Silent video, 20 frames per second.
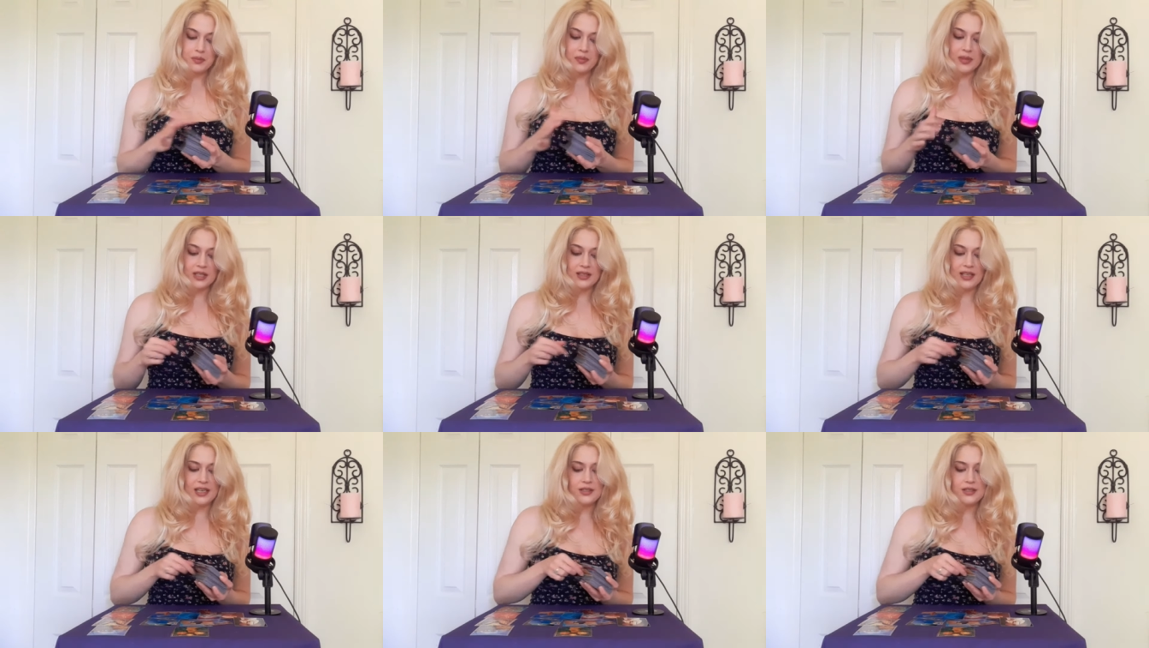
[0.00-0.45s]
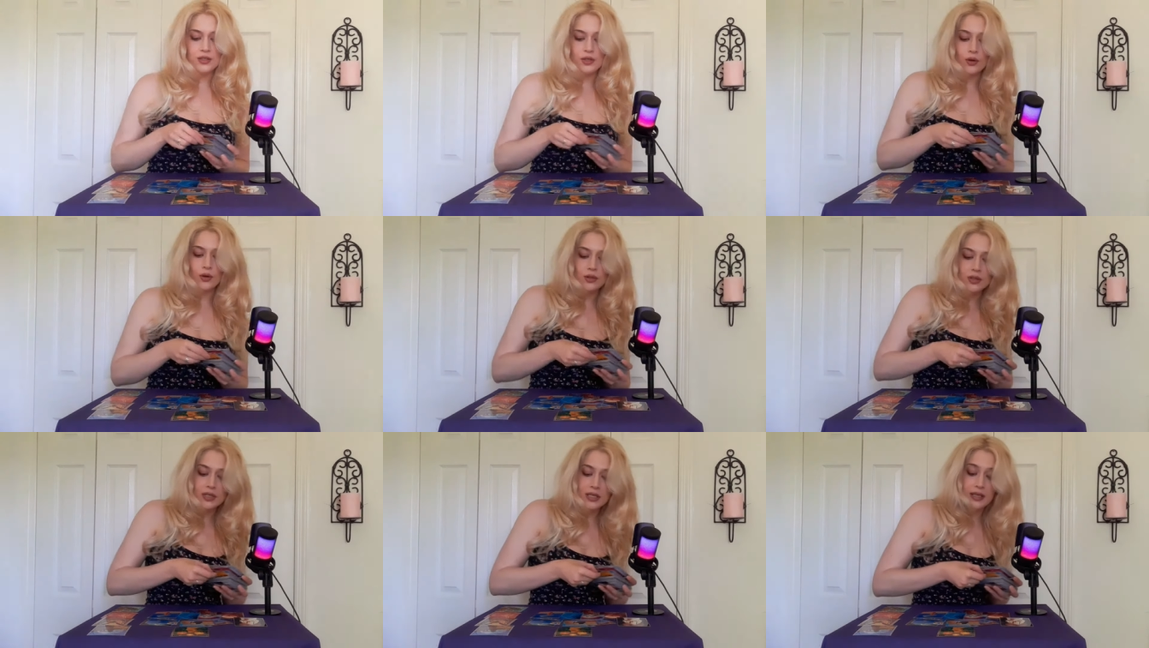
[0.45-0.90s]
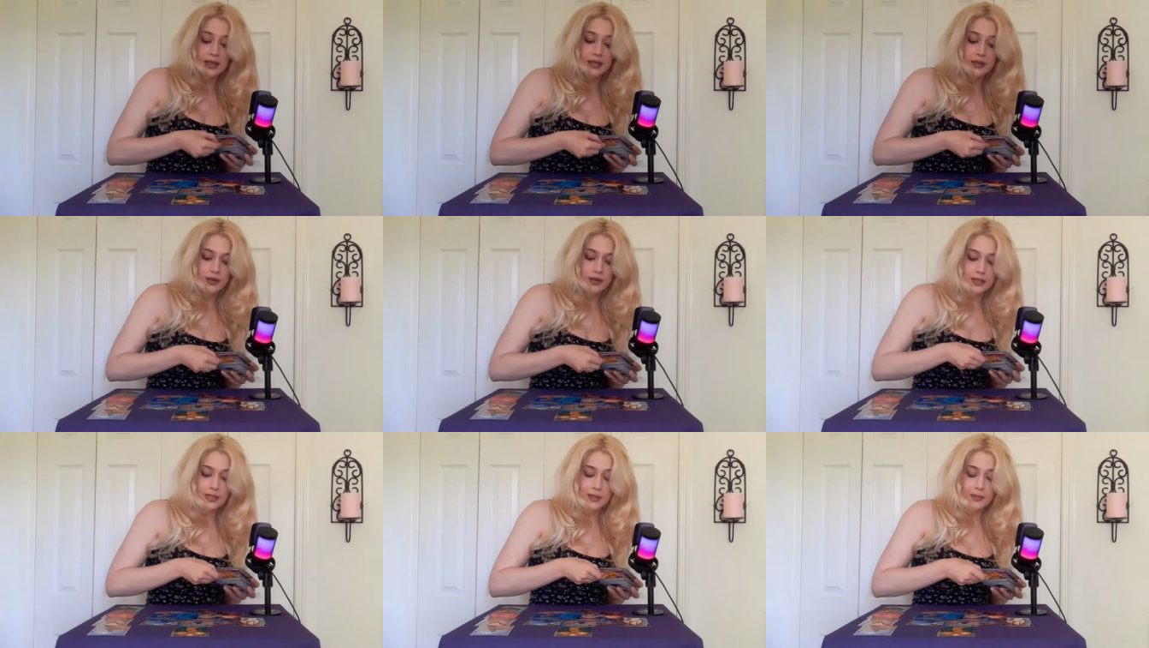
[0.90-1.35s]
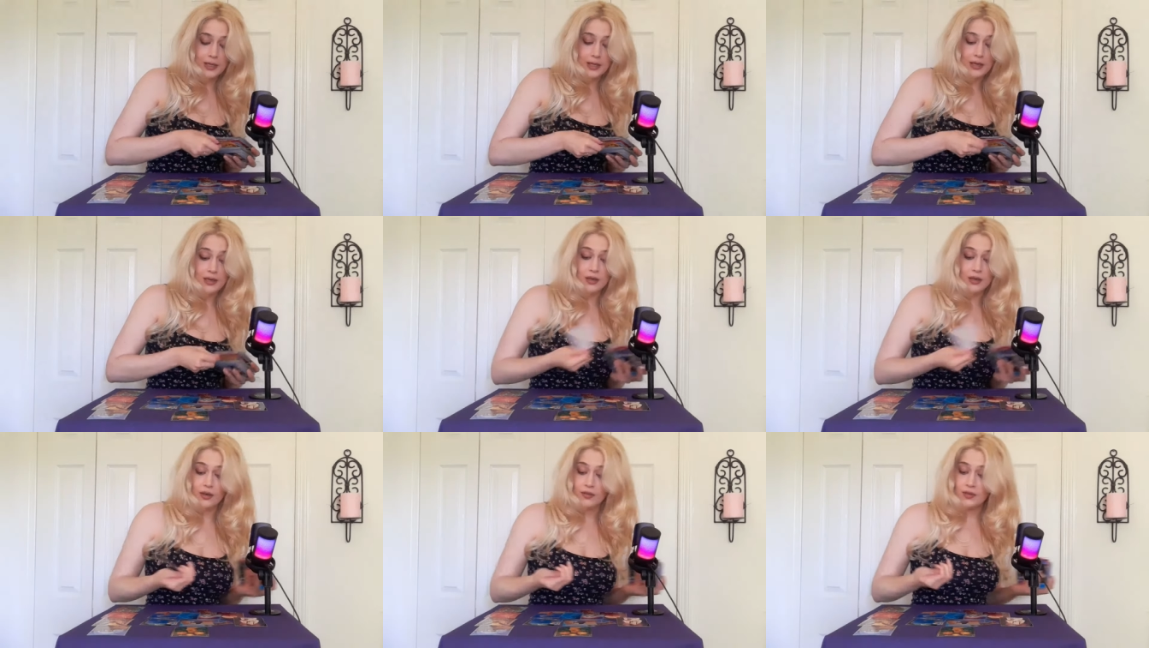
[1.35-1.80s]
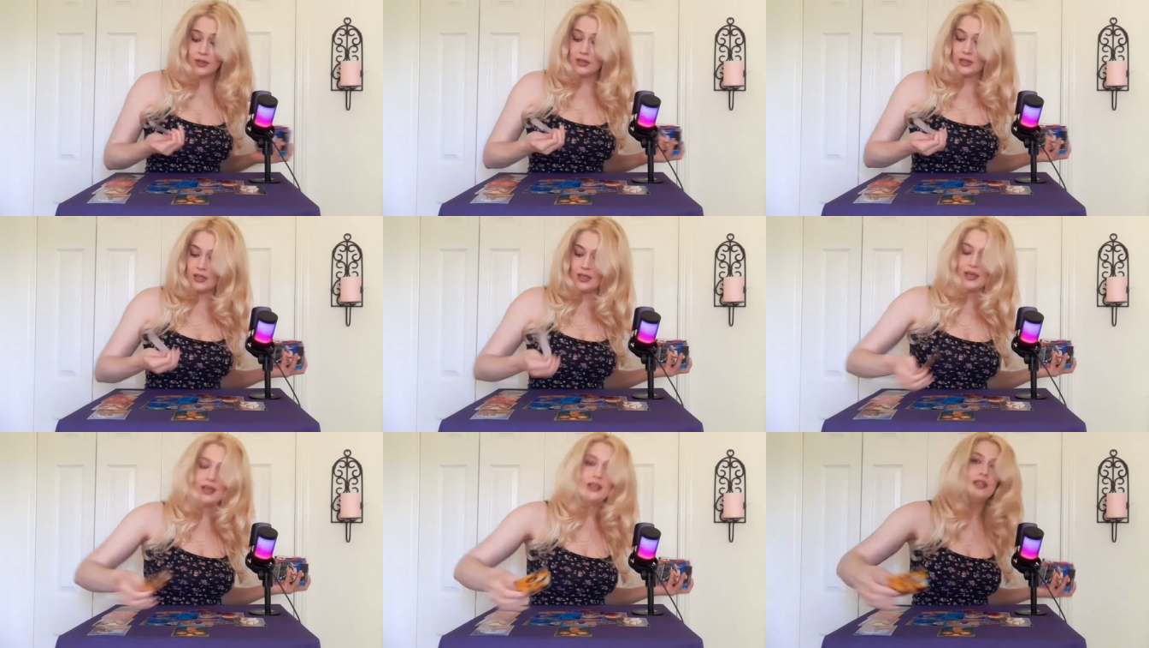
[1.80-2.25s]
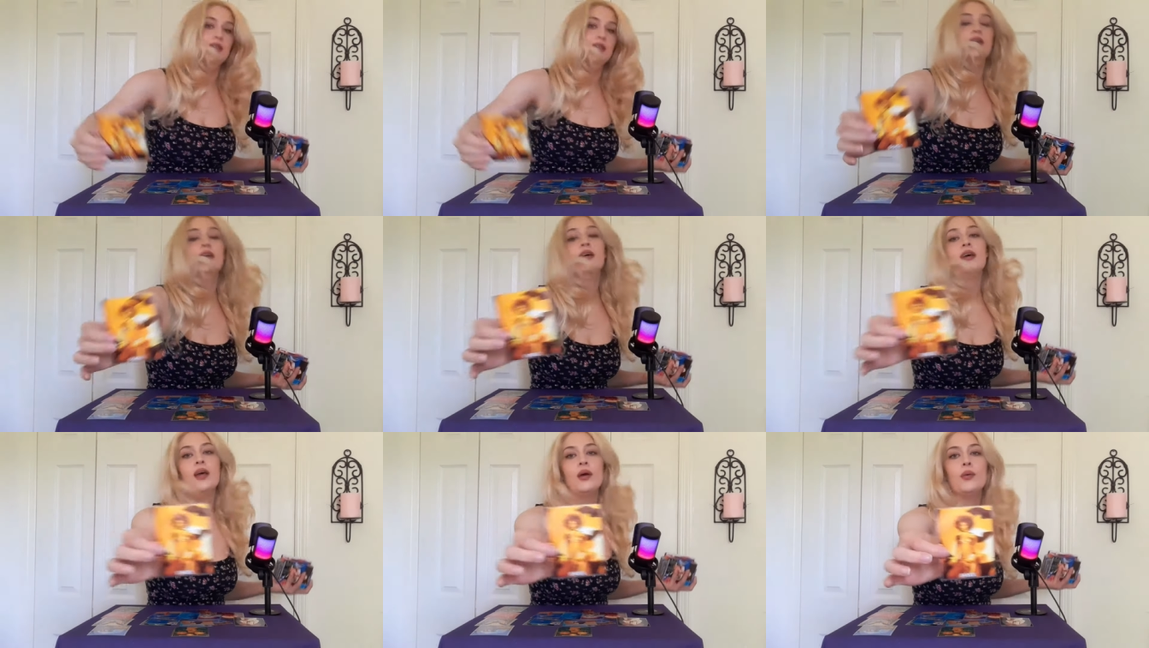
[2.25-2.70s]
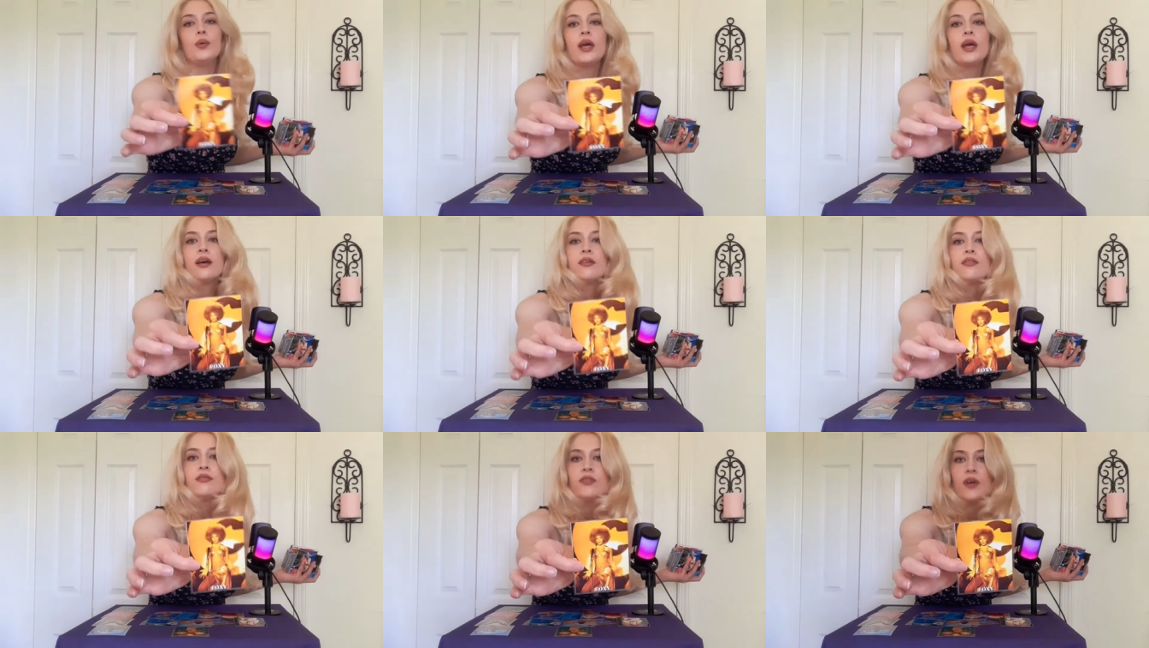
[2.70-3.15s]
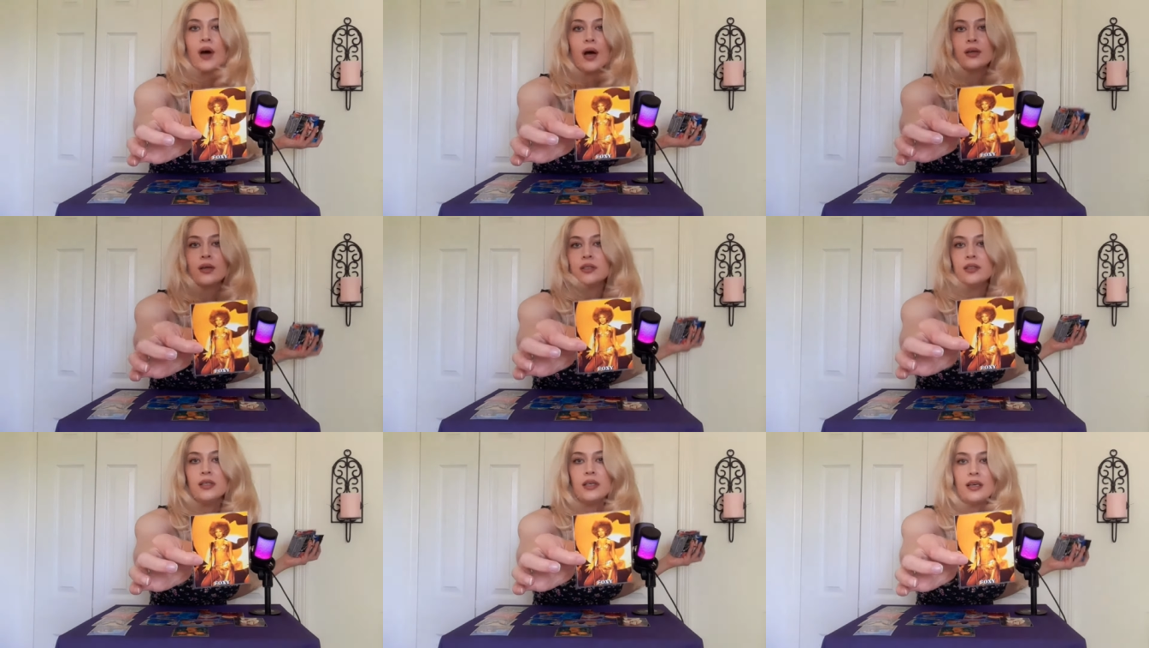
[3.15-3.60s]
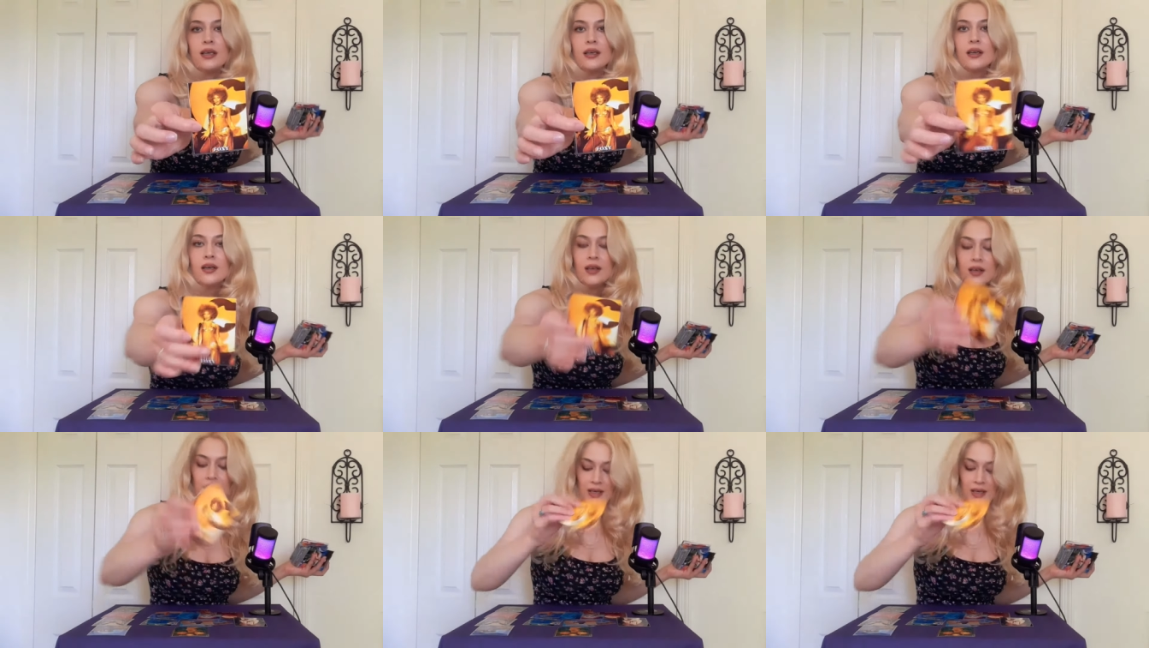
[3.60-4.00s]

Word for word: That is totally the energy I'm getting off this connection. And we have Foxy.